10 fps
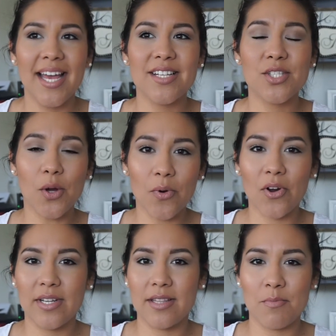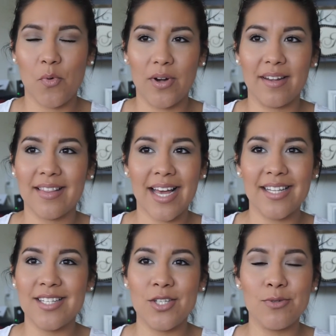so early in the morning
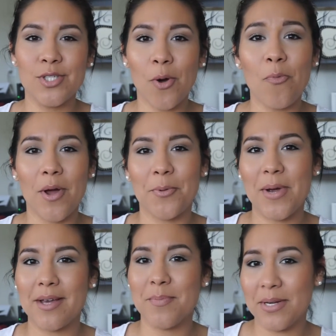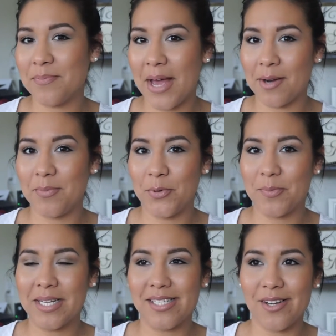that you don't want to wake up in a bad
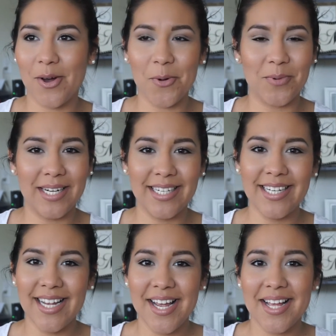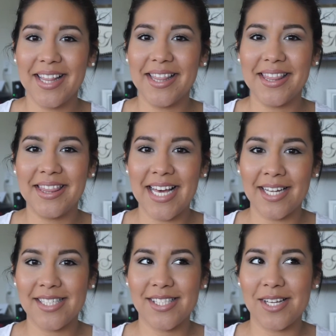mood, because already
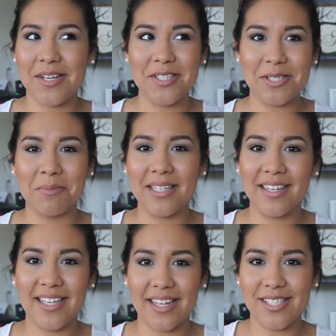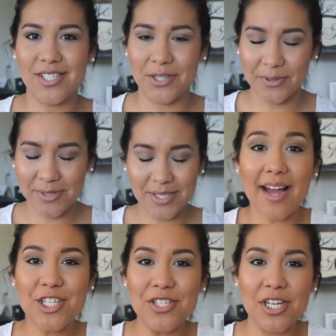that's something against you.
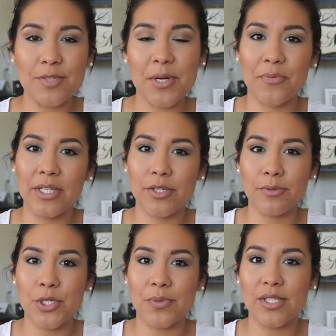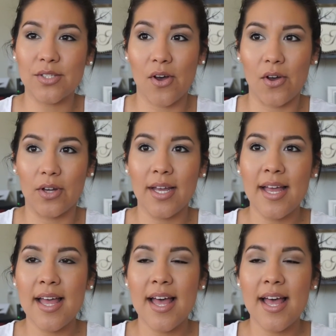I actually changed my ringtone to a song.